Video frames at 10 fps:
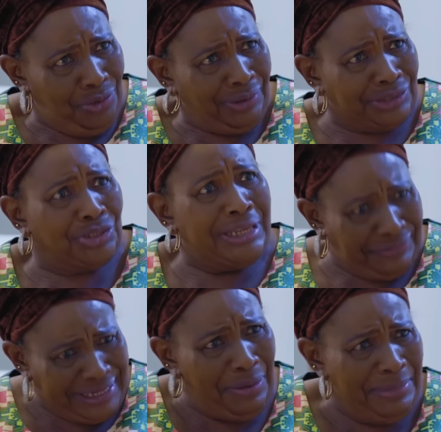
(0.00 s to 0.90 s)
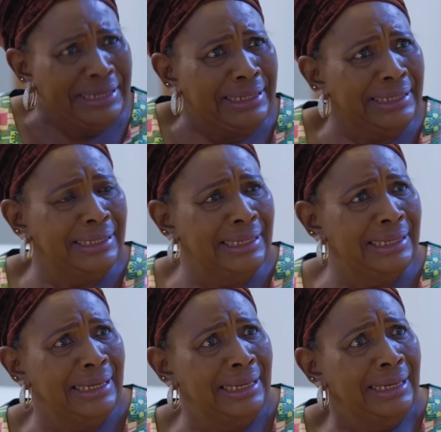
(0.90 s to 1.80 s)
Look at yourself, tell me.
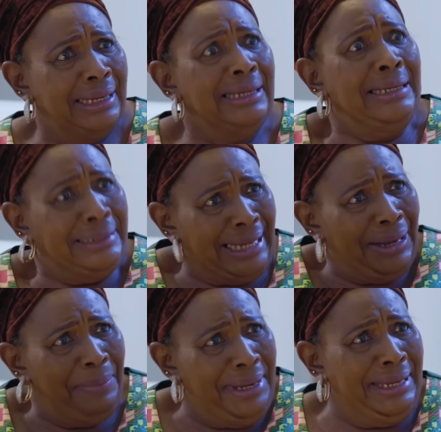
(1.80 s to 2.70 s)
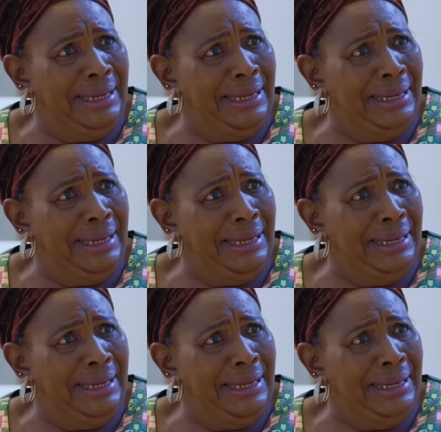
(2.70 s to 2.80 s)
Tell me!